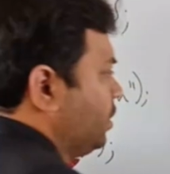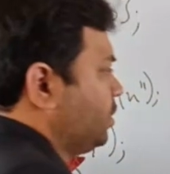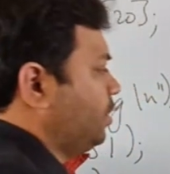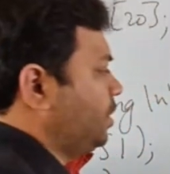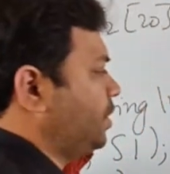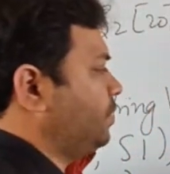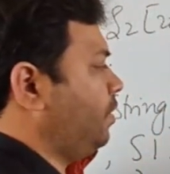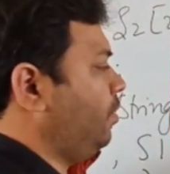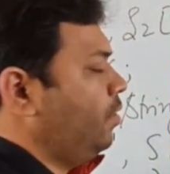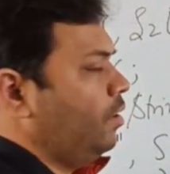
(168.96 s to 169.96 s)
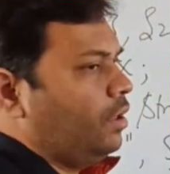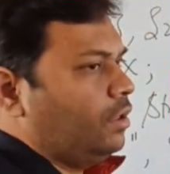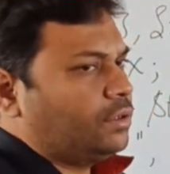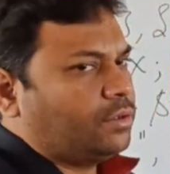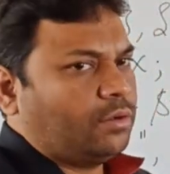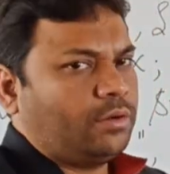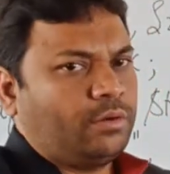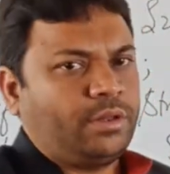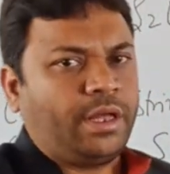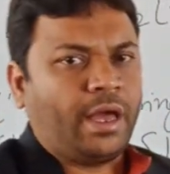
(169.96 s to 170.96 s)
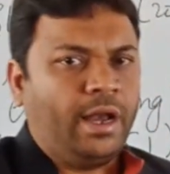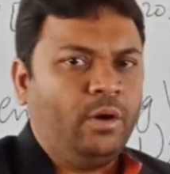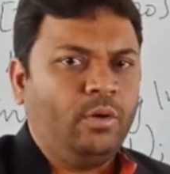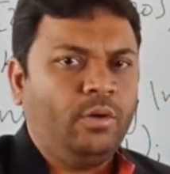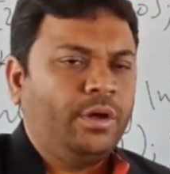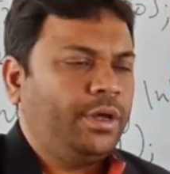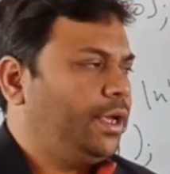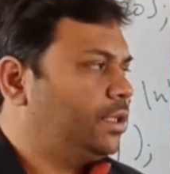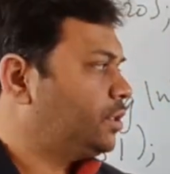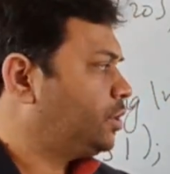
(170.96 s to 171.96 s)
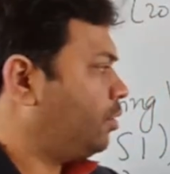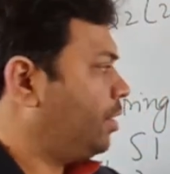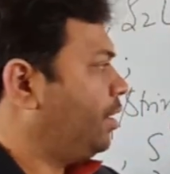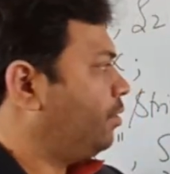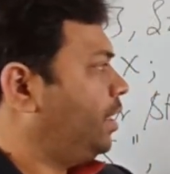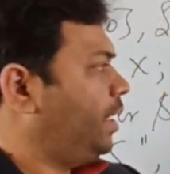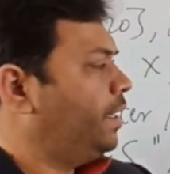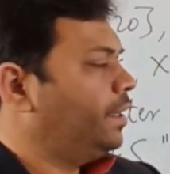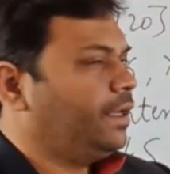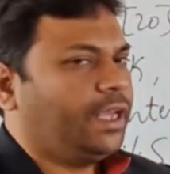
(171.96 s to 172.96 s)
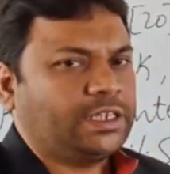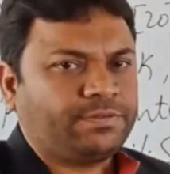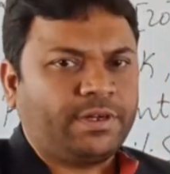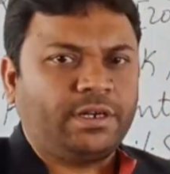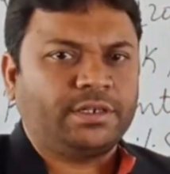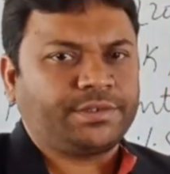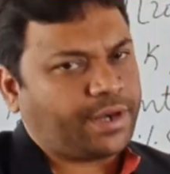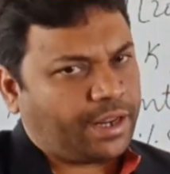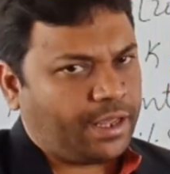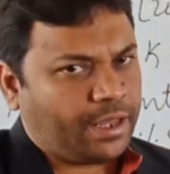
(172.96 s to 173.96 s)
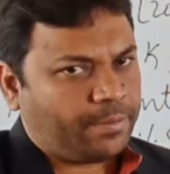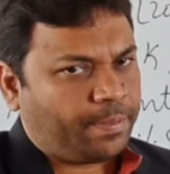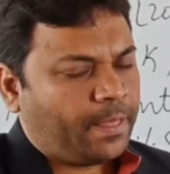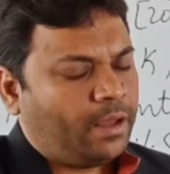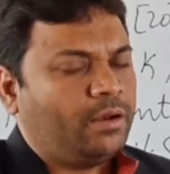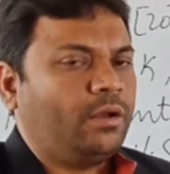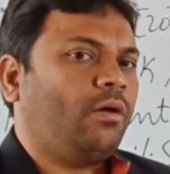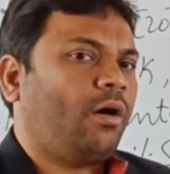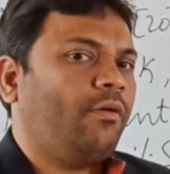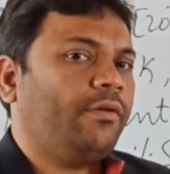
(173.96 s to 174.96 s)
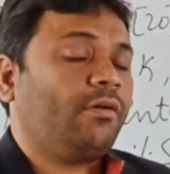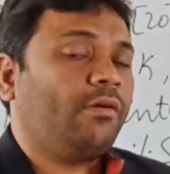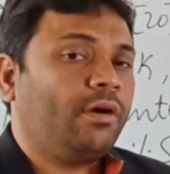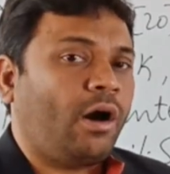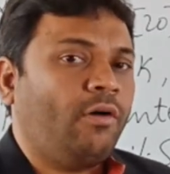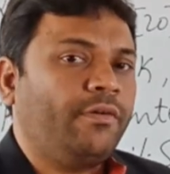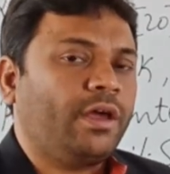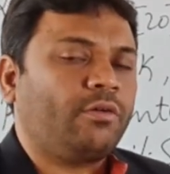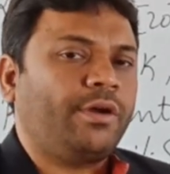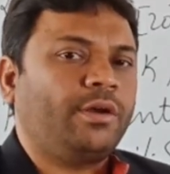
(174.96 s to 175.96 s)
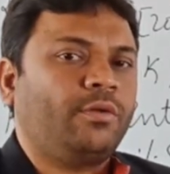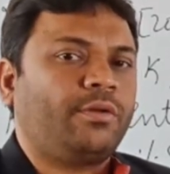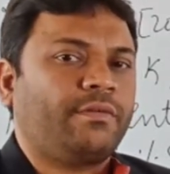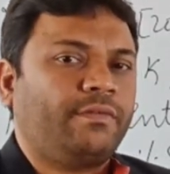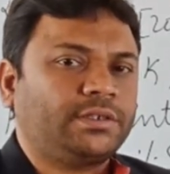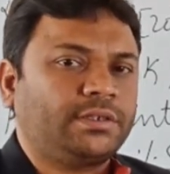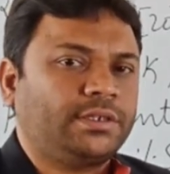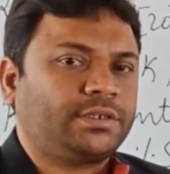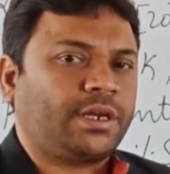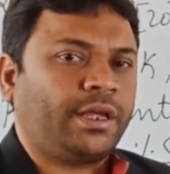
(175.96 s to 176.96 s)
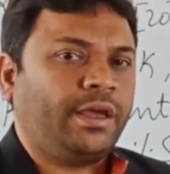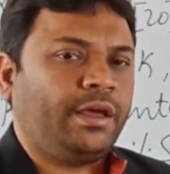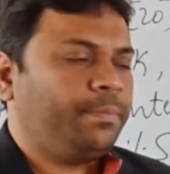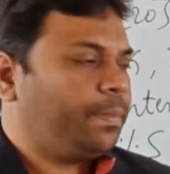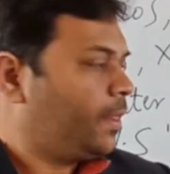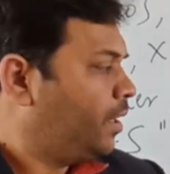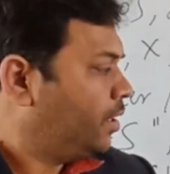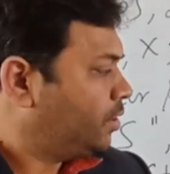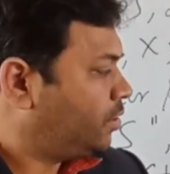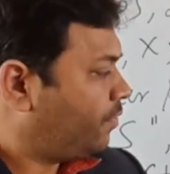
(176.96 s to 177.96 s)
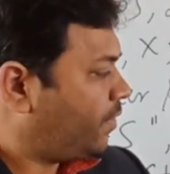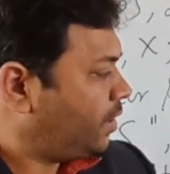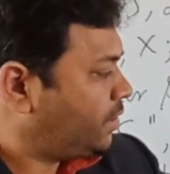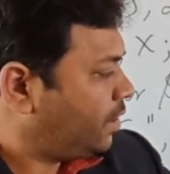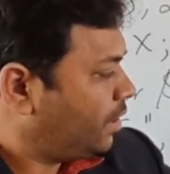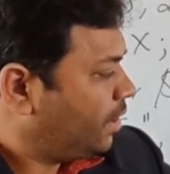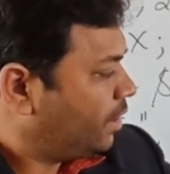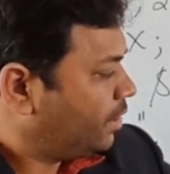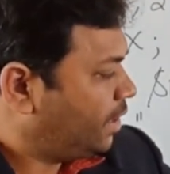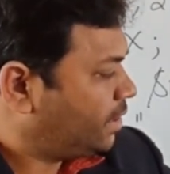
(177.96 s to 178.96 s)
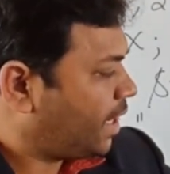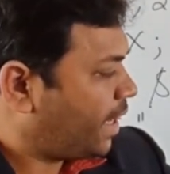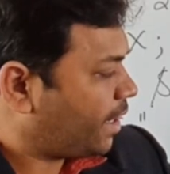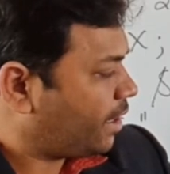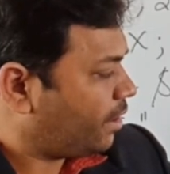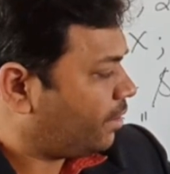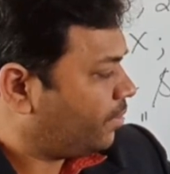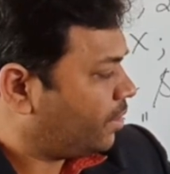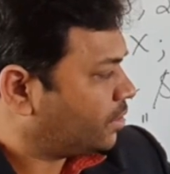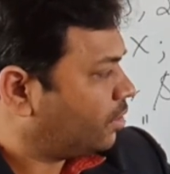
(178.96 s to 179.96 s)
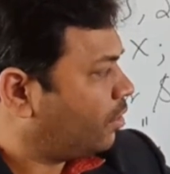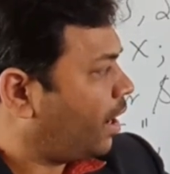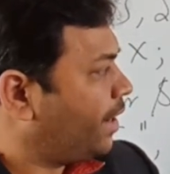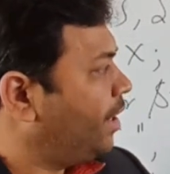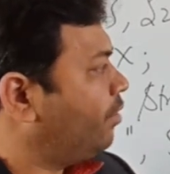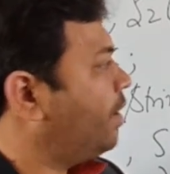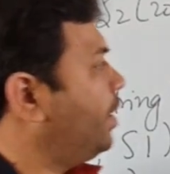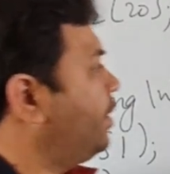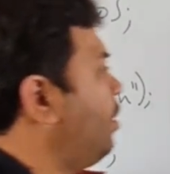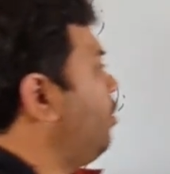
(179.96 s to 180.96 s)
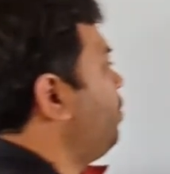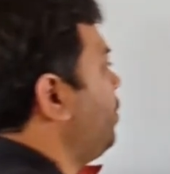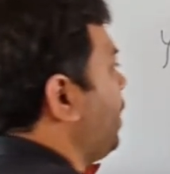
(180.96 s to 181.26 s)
so this is what? So the hello is stored into the s1 string here. Now how we are going to reverse this string here? So first this character. So I need to get the output